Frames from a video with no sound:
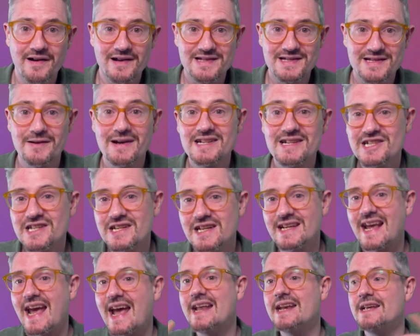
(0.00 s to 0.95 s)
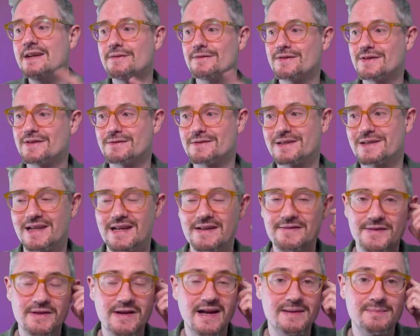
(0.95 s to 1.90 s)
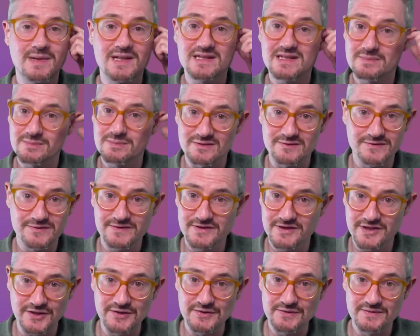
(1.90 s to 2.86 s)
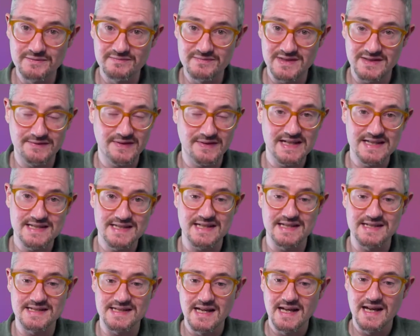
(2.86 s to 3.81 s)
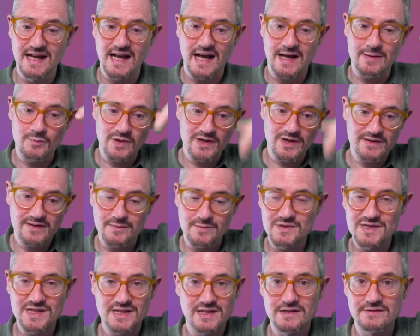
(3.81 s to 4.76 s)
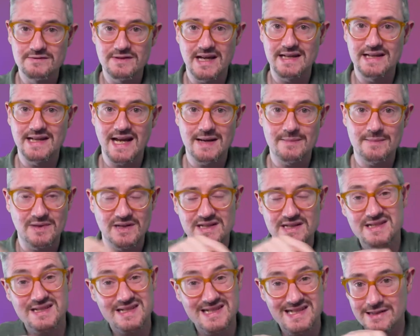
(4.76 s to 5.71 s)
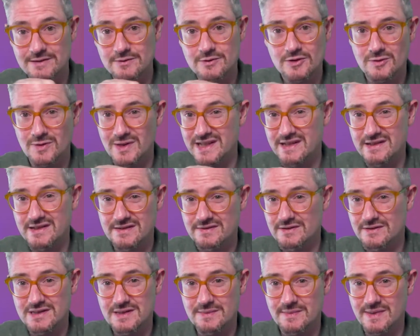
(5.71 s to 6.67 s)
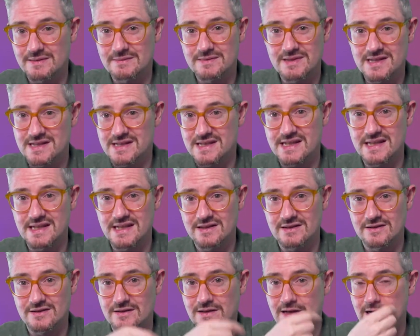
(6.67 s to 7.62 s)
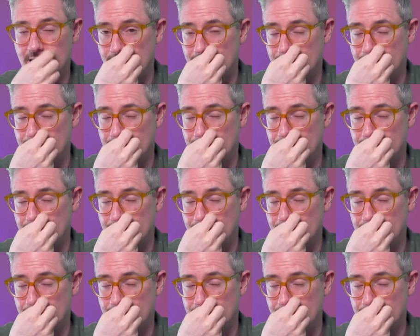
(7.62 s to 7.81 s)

So actually, like any of the, if you had multiple Shoot devices and one of them was an overhead camera, it's still quite useful to be able to see your